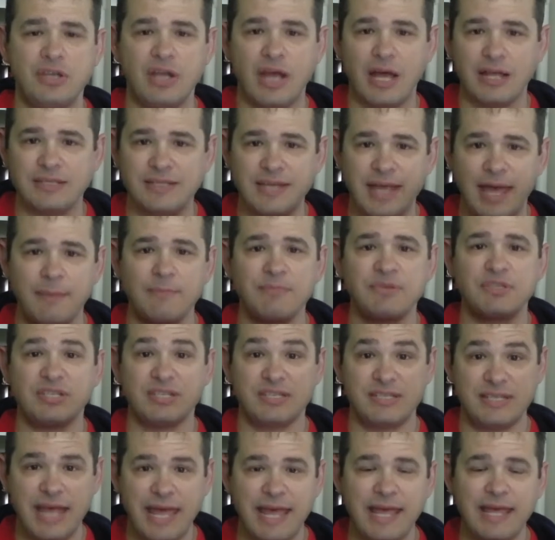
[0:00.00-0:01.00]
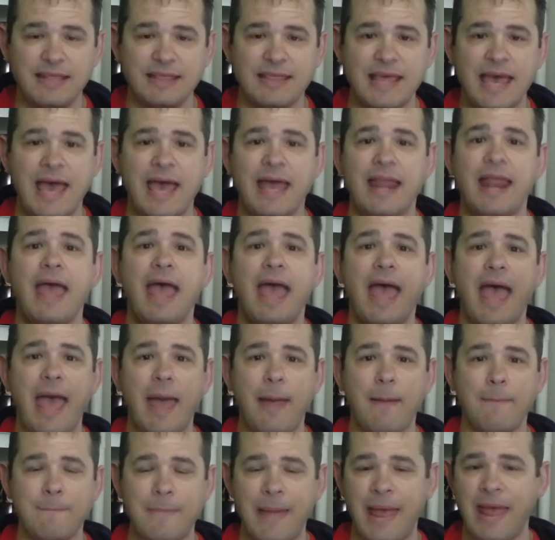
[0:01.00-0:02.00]
attempts to take that
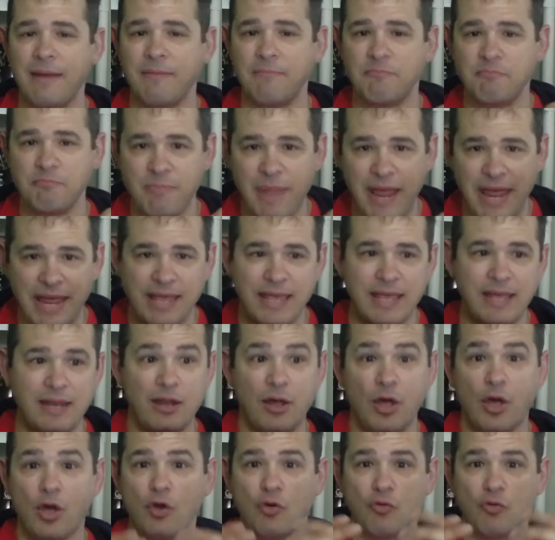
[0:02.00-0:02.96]
and make it